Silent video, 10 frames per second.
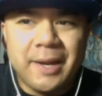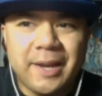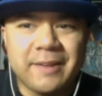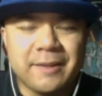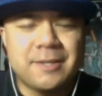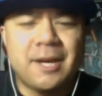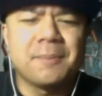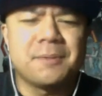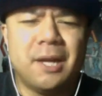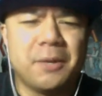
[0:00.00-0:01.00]
and the
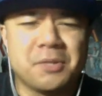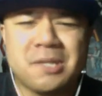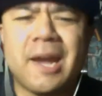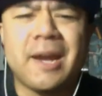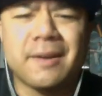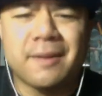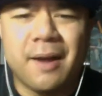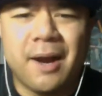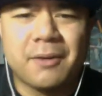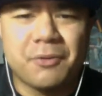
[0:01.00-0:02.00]
time slot was 8
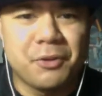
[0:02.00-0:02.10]
o'clock